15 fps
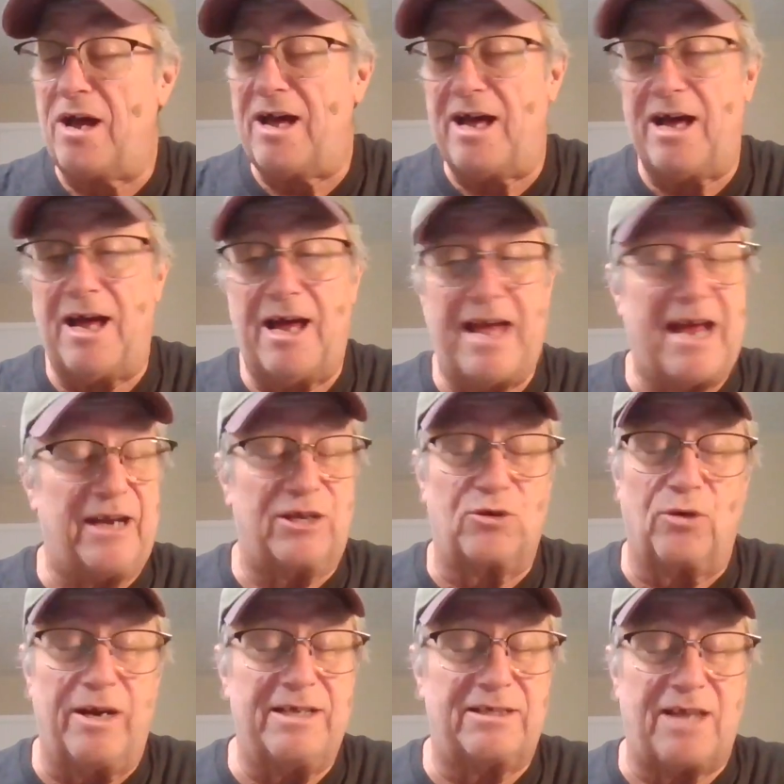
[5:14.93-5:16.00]
Had a
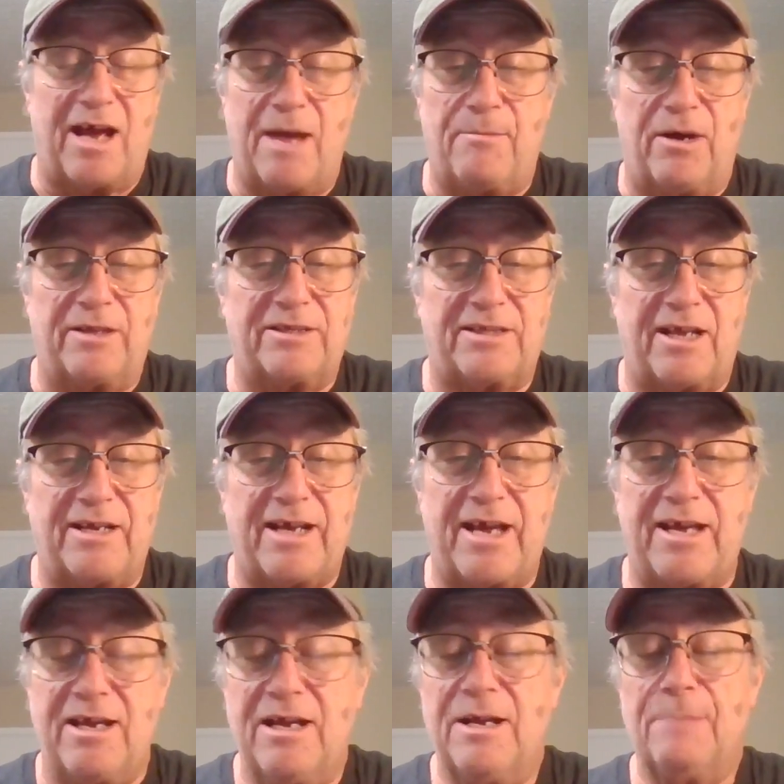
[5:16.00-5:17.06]
great time on Sunday.